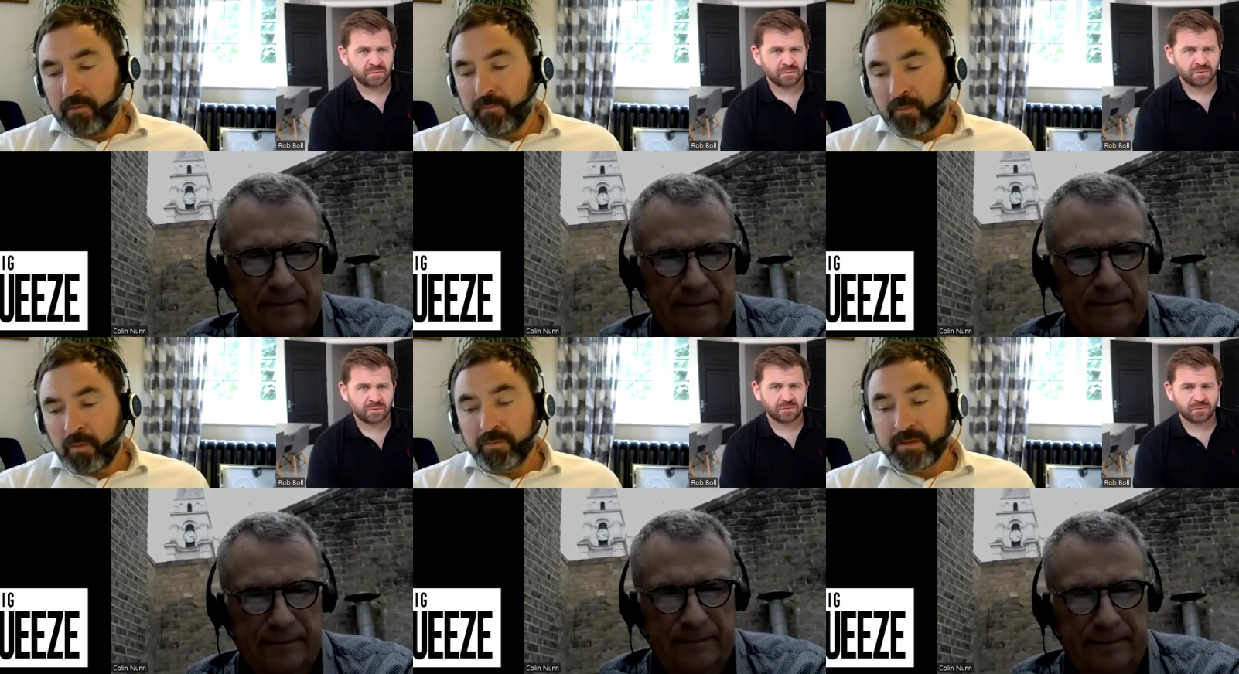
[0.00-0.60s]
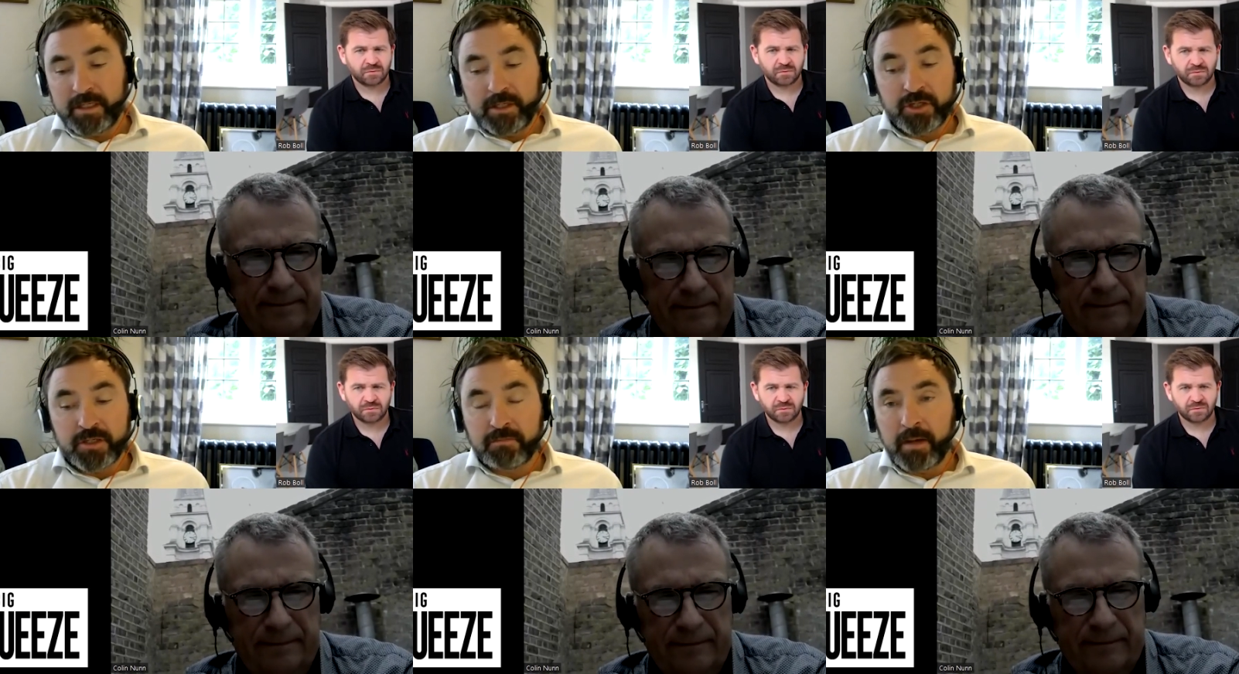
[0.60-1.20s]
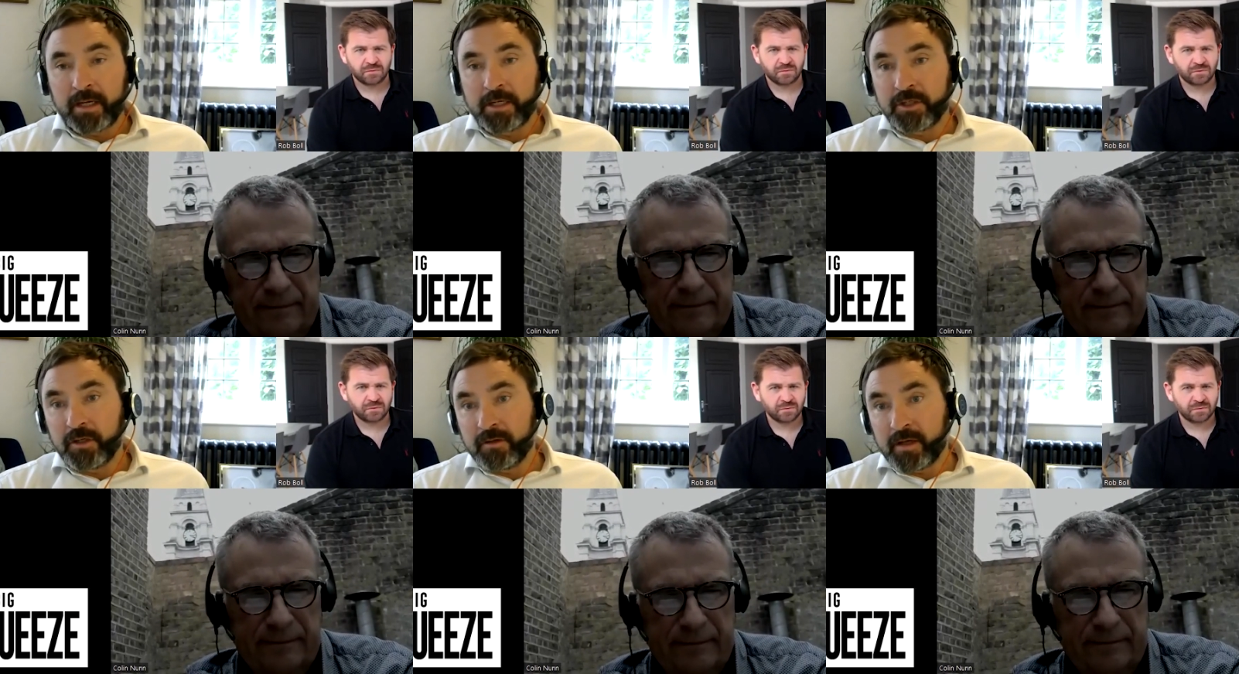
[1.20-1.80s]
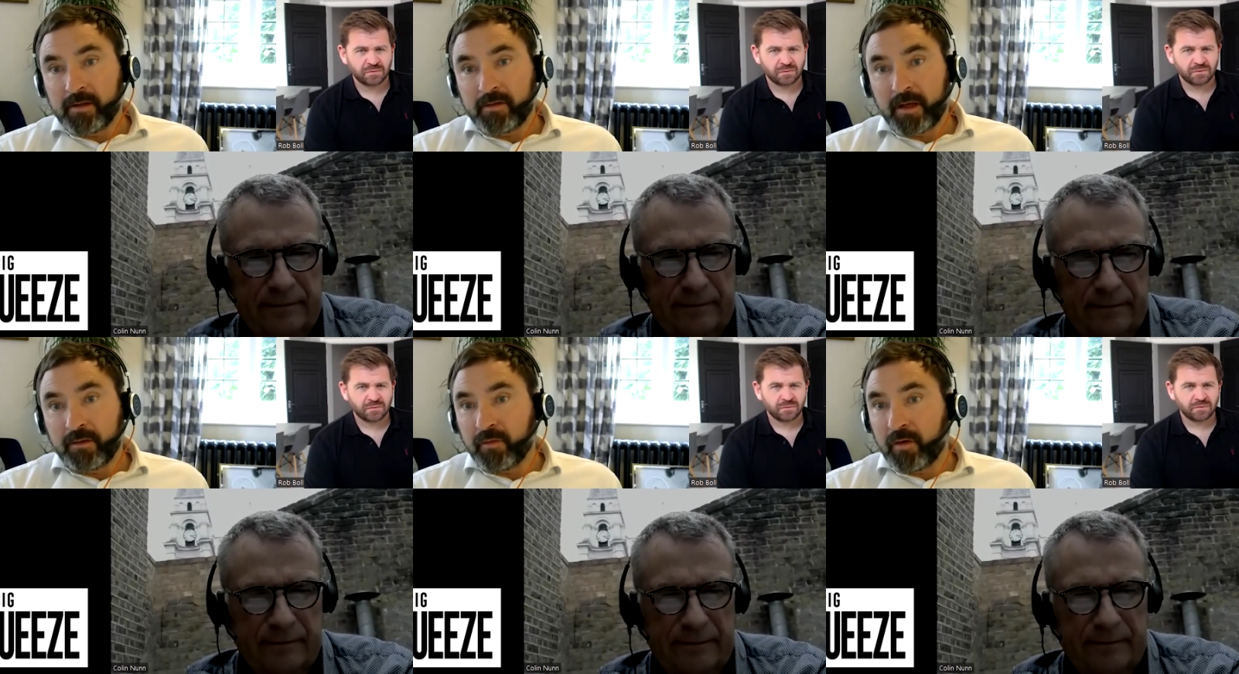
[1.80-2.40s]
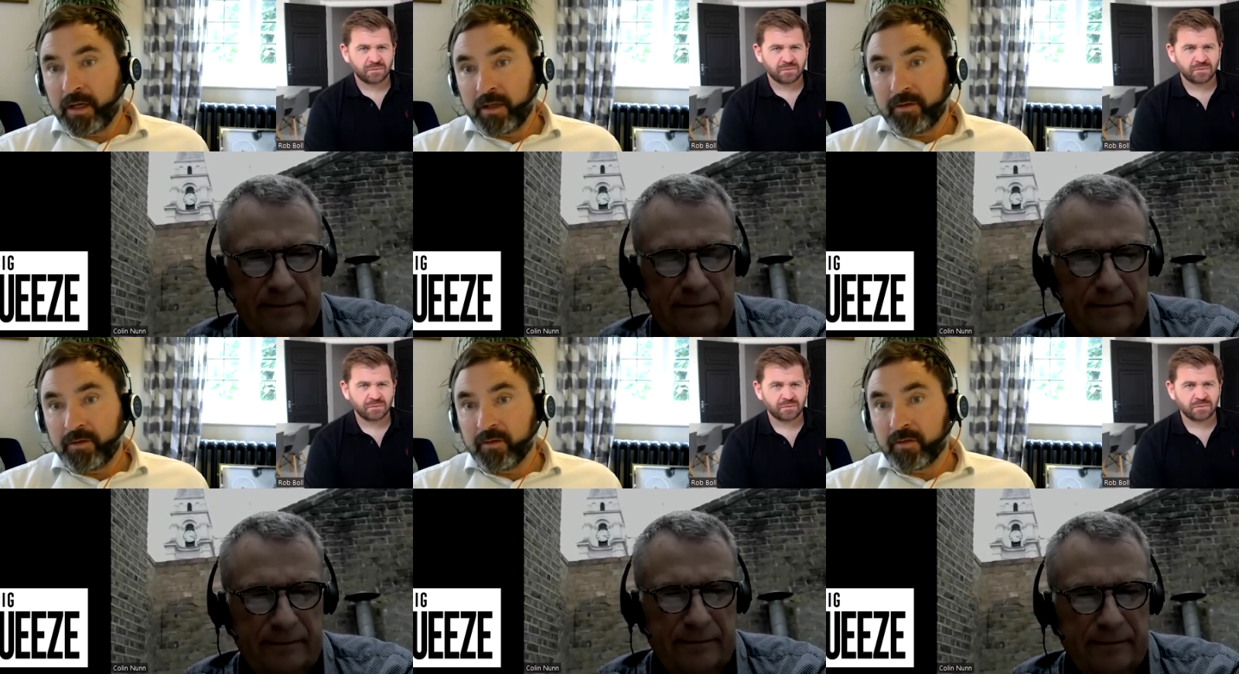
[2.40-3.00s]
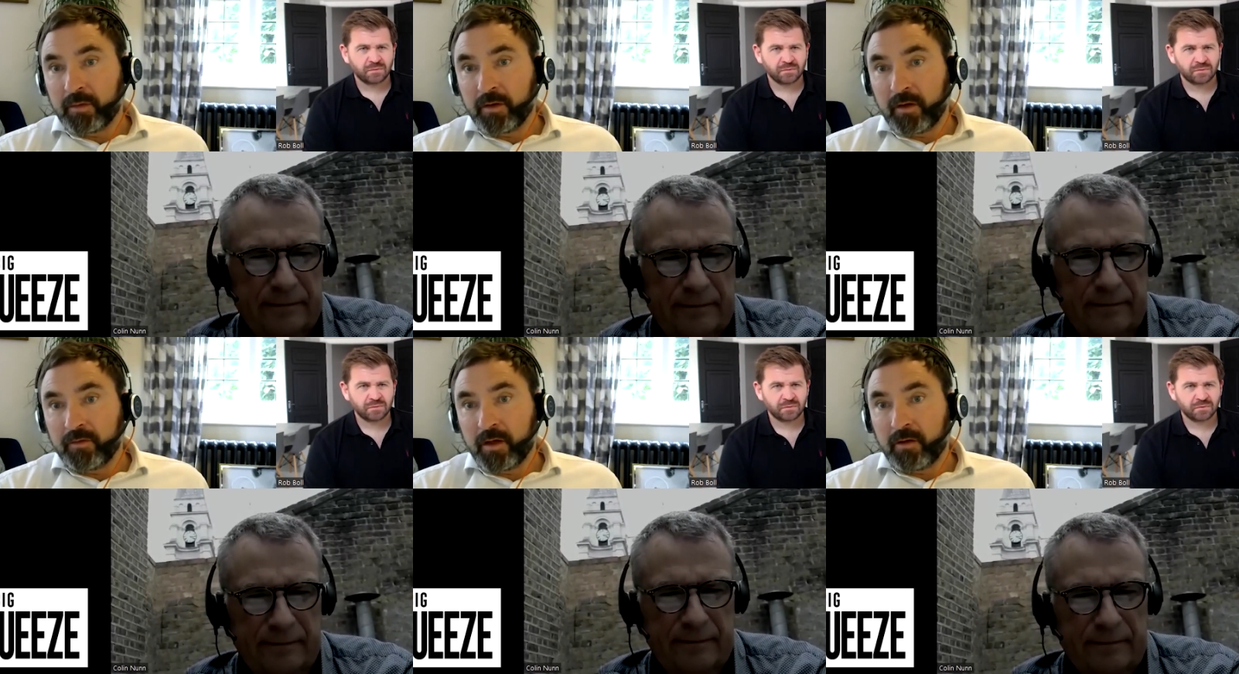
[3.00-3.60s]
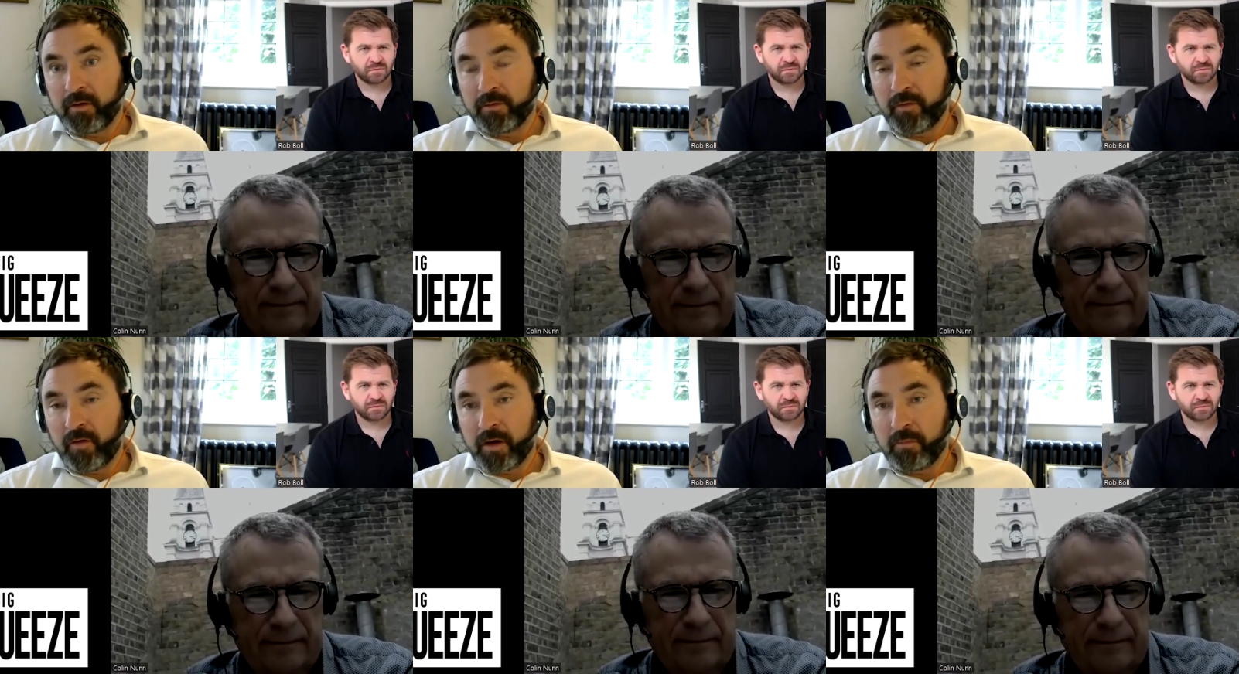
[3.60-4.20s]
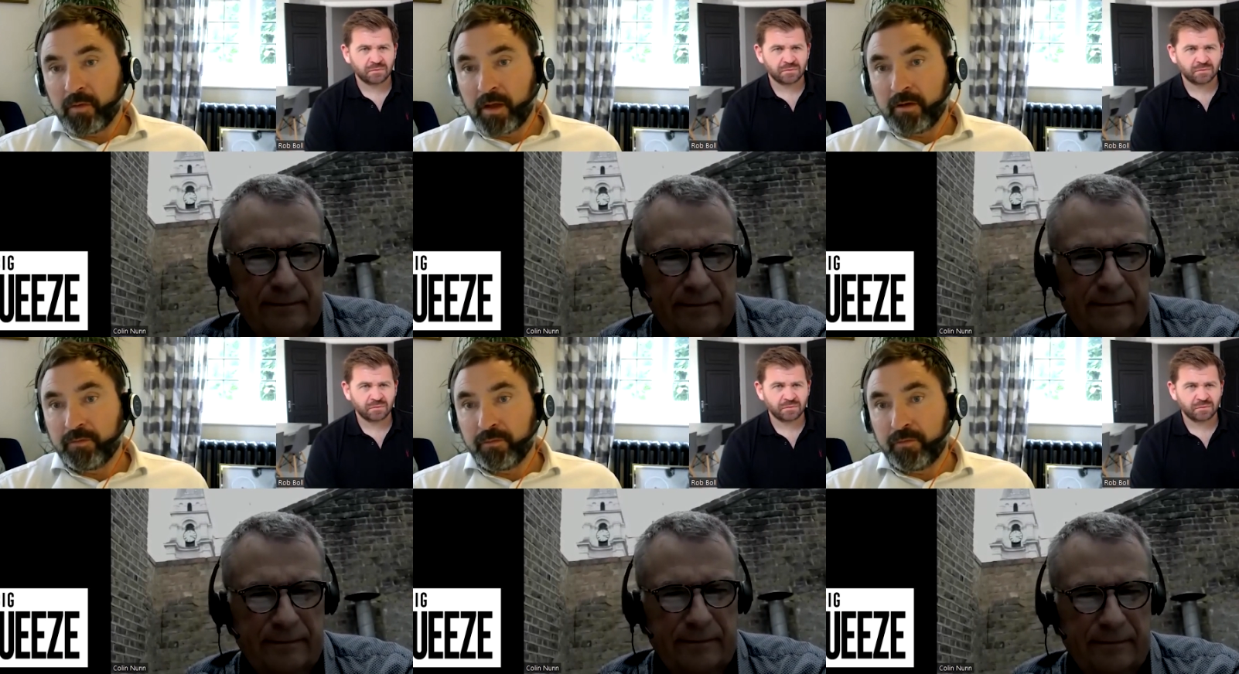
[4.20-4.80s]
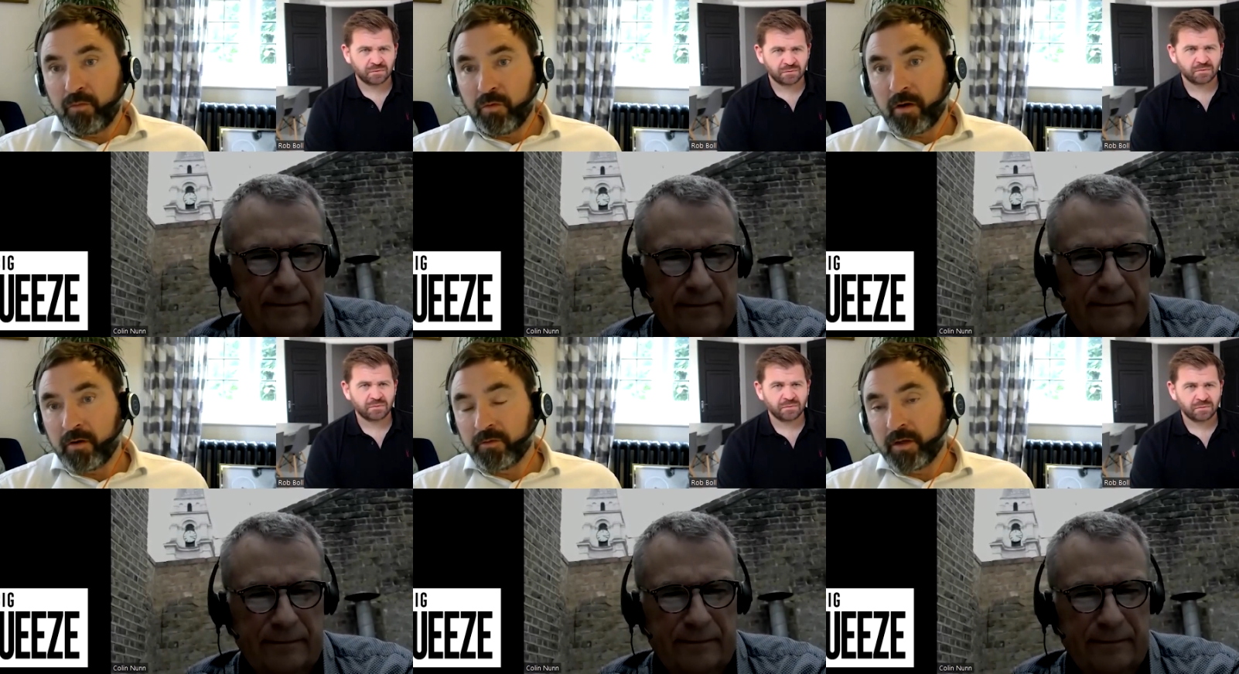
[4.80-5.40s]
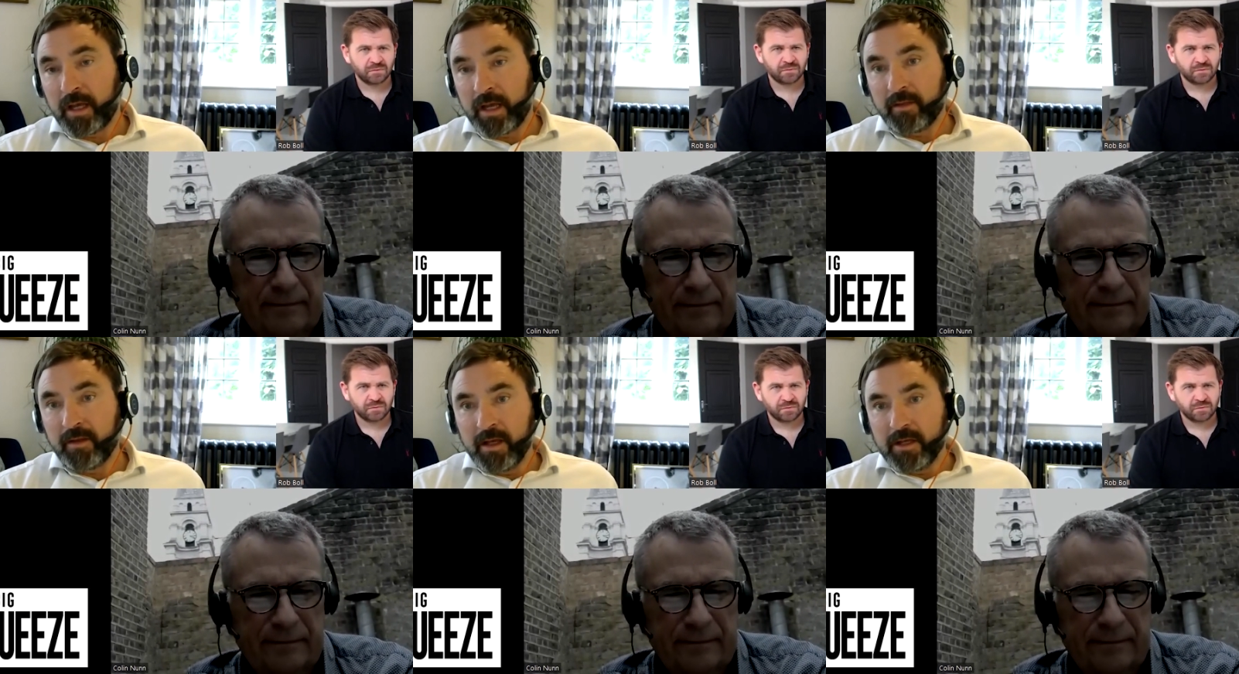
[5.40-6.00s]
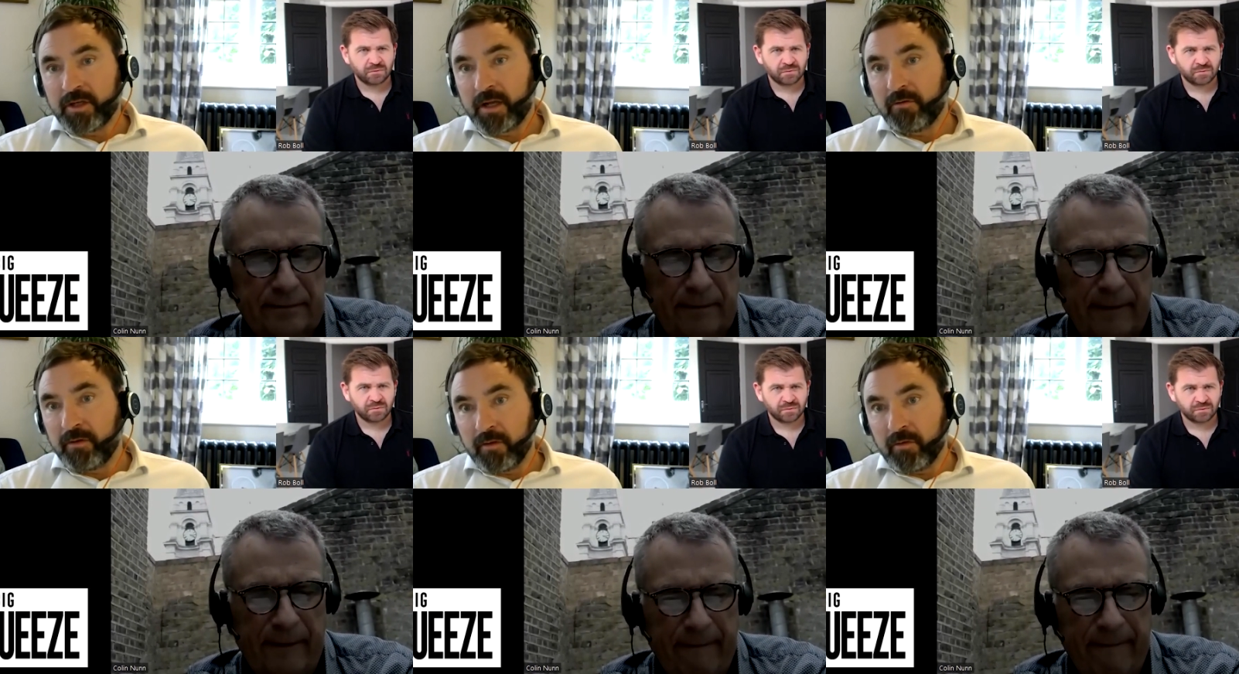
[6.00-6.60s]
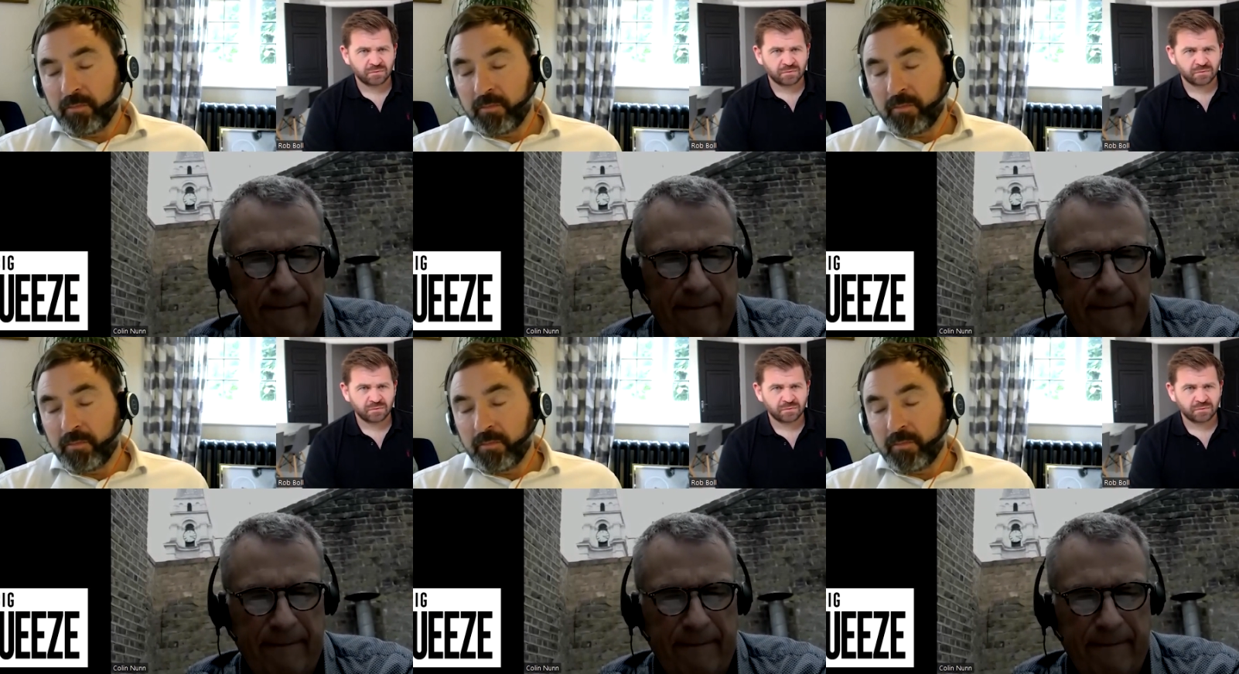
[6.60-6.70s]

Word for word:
Speaker 1: from obviously just managing your day-to-day finances and something like Xero is fine but then for forecasting ahead generally there